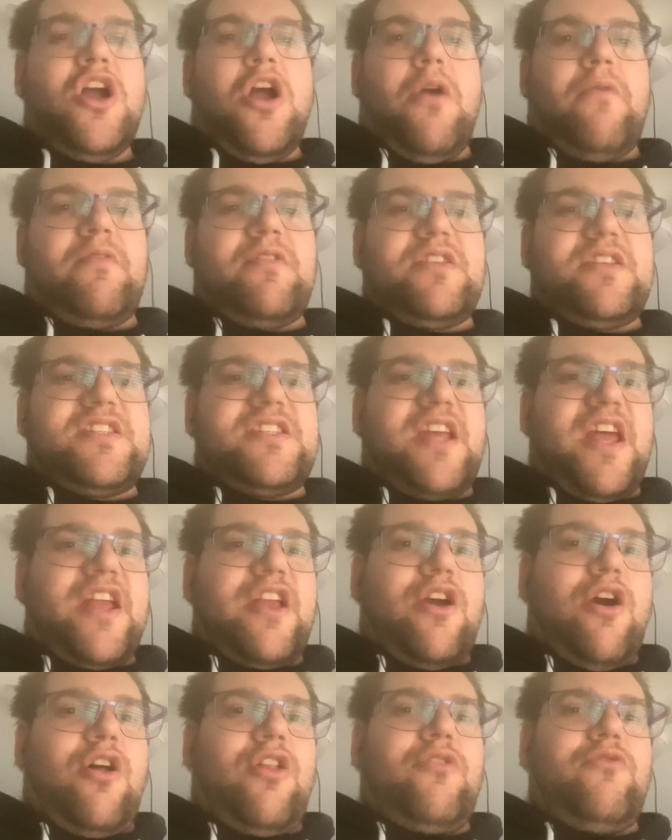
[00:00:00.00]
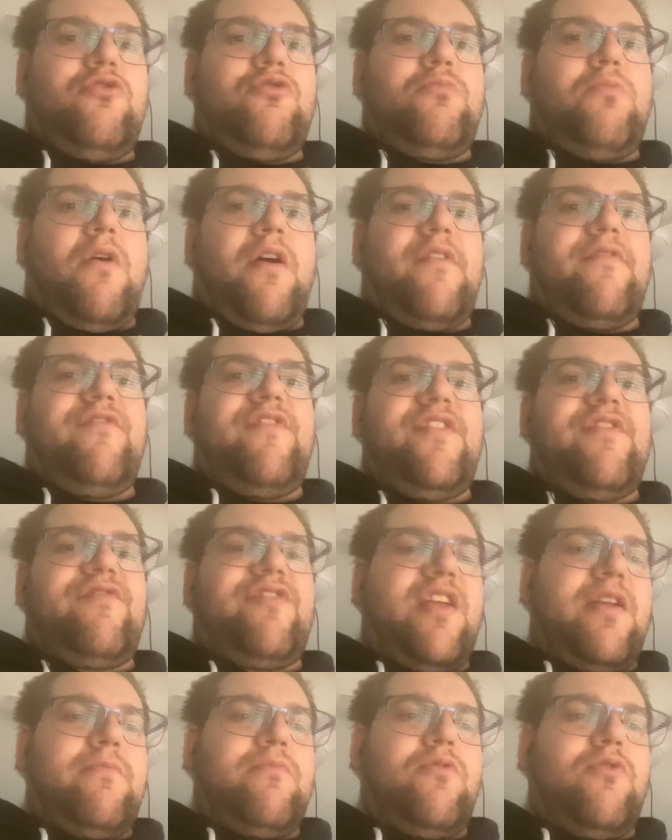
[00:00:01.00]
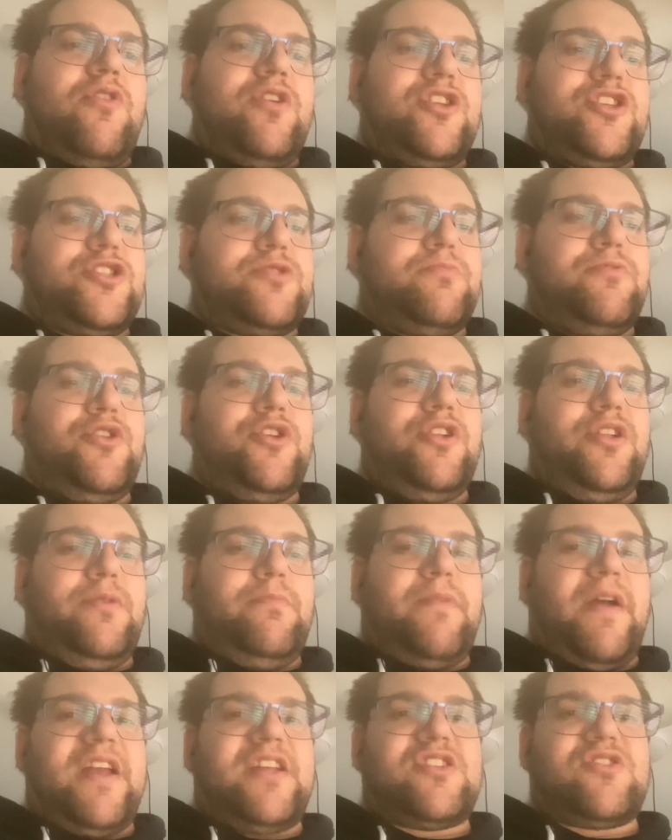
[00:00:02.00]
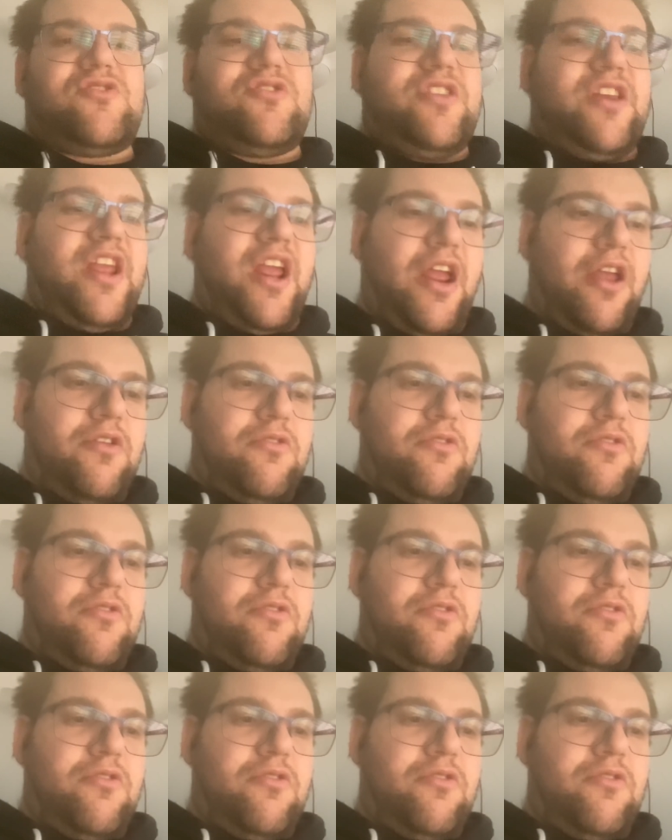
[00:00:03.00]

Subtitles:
I'm going to say Collingwood by 15 points purely based on...